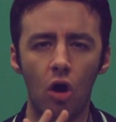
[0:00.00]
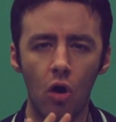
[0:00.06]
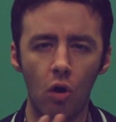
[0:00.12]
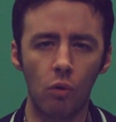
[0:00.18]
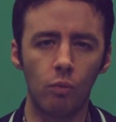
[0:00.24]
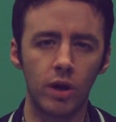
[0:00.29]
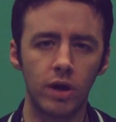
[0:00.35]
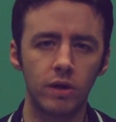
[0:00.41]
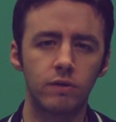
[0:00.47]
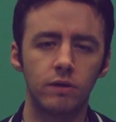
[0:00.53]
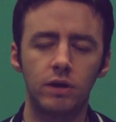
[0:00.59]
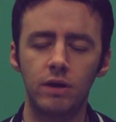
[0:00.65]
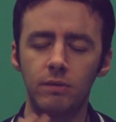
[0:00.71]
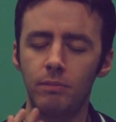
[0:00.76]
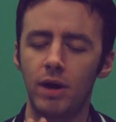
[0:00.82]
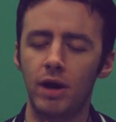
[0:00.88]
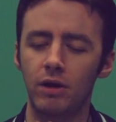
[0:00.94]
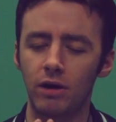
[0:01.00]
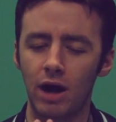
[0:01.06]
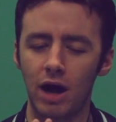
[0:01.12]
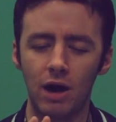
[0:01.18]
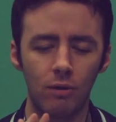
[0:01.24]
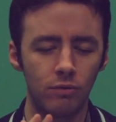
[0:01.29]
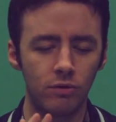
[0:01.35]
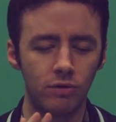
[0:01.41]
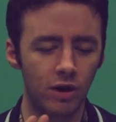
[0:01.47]
Always. It didn't matter
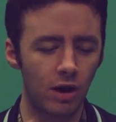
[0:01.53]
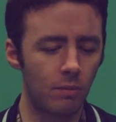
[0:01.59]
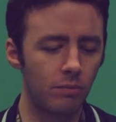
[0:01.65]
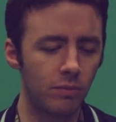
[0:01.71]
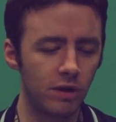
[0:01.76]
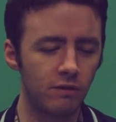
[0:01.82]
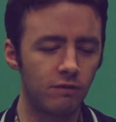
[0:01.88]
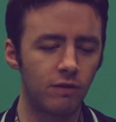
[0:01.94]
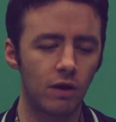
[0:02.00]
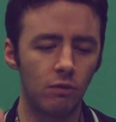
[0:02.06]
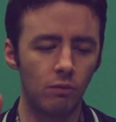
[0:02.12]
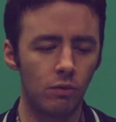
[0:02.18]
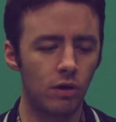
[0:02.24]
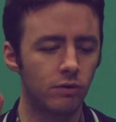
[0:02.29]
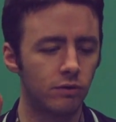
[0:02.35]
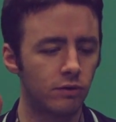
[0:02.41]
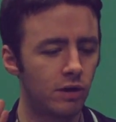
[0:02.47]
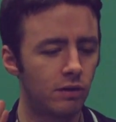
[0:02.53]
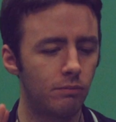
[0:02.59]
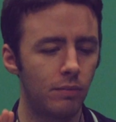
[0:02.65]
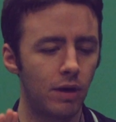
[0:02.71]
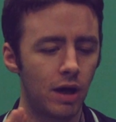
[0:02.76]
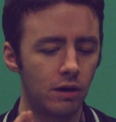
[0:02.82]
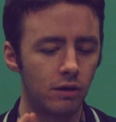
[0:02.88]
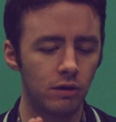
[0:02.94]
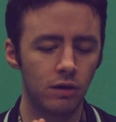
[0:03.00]
how dumb the event was. It
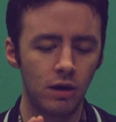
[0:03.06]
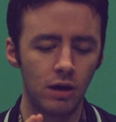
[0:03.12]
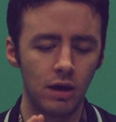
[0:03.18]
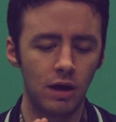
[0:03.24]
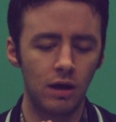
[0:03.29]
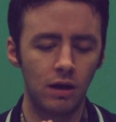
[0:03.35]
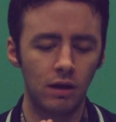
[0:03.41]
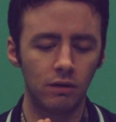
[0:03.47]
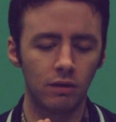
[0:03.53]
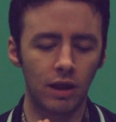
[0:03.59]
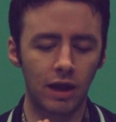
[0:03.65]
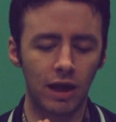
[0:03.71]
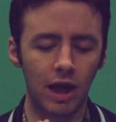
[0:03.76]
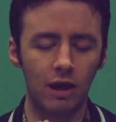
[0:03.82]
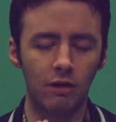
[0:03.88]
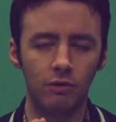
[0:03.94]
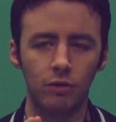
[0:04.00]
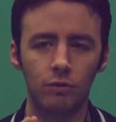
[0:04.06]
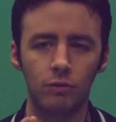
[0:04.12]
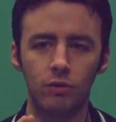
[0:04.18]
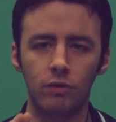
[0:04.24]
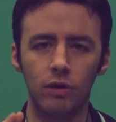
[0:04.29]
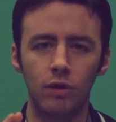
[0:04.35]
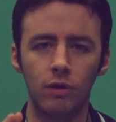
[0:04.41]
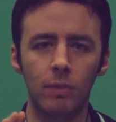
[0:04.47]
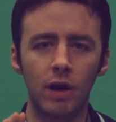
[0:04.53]
didn't matter like how there
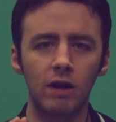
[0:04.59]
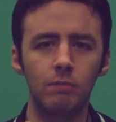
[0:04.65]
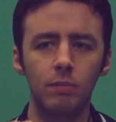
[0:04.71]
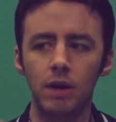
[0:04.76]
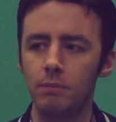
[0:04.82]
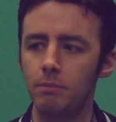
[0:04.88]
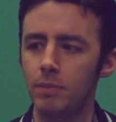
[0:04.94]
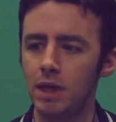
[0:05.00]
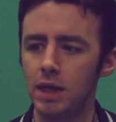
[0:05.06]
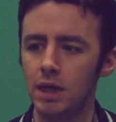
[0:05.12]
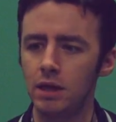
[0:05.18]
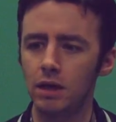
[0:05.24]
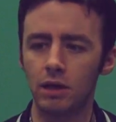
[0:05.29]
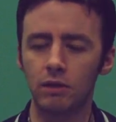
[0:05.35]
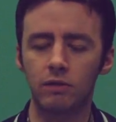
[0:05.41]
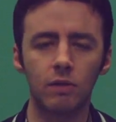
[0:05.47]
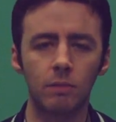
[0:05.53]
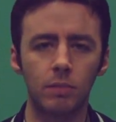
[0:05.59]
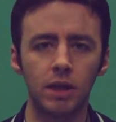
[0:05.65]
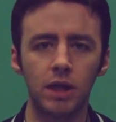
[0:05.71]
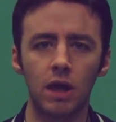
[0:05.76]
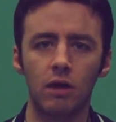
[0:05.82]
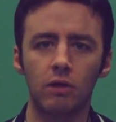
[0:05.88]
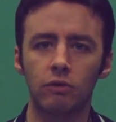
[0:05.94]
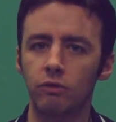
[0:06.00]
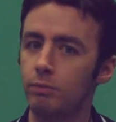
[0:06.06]
were. It might have been me and
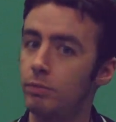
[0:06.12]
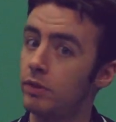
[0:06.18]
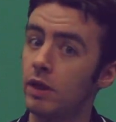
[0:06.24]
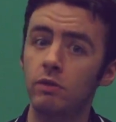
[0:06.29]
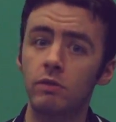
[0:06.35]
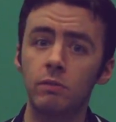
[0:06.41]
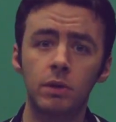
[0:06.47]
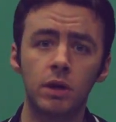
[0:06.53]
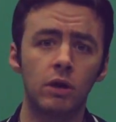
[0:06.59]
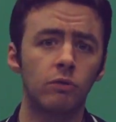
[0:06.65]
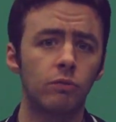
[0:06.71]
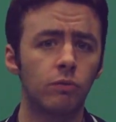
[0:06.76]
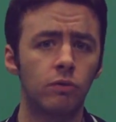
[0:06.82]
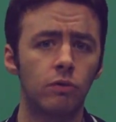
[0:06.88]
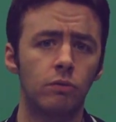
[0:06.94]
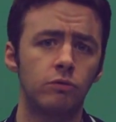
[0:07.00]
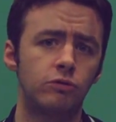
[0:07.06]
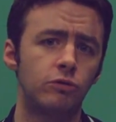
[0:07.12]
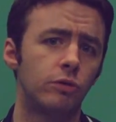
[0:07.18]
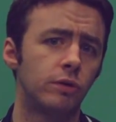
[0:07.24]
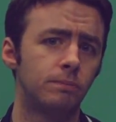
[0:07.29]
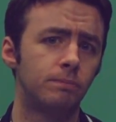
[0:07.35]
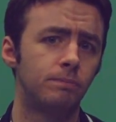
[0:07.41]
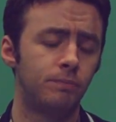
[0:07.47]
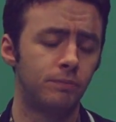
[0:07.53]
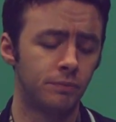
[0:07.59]
somebody else, but that somebody else was always
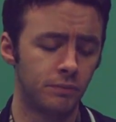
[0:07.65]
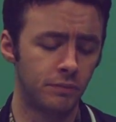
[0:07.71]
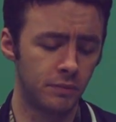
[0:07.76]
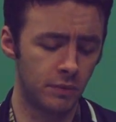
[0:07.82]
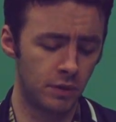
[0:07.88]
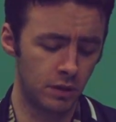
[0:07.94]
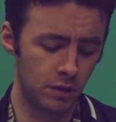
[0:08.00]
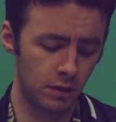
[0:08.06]
Jordan.